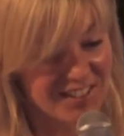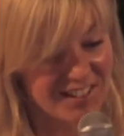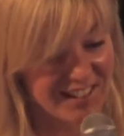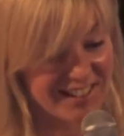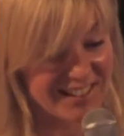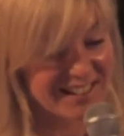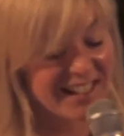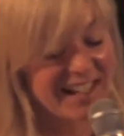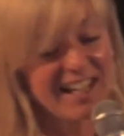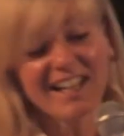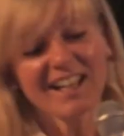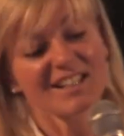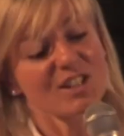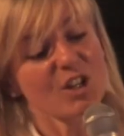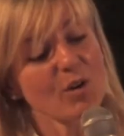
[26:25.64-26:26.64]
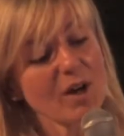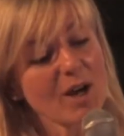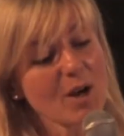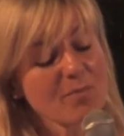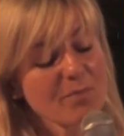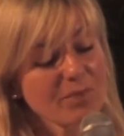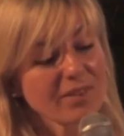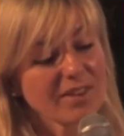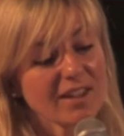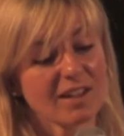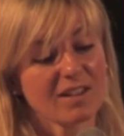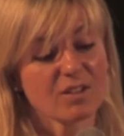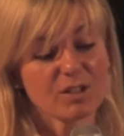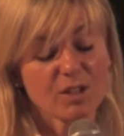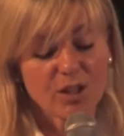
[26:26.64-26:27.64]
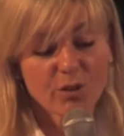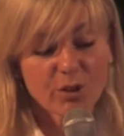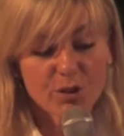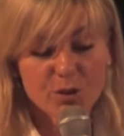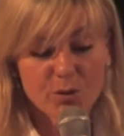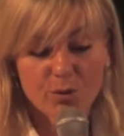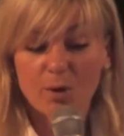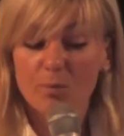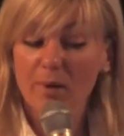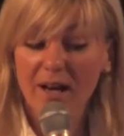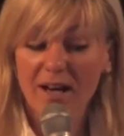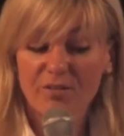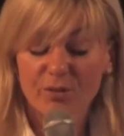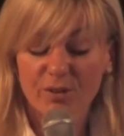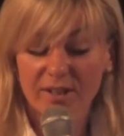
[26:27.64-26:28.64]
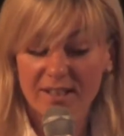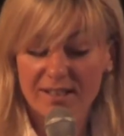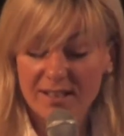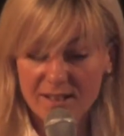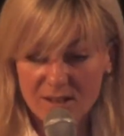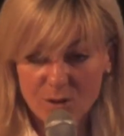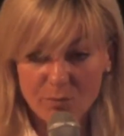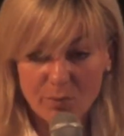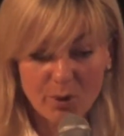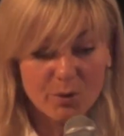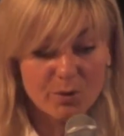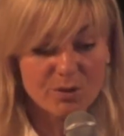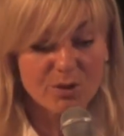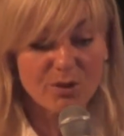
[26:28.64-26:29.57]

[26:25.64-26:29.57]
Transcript: Very good. So in order to apply for an assistant post,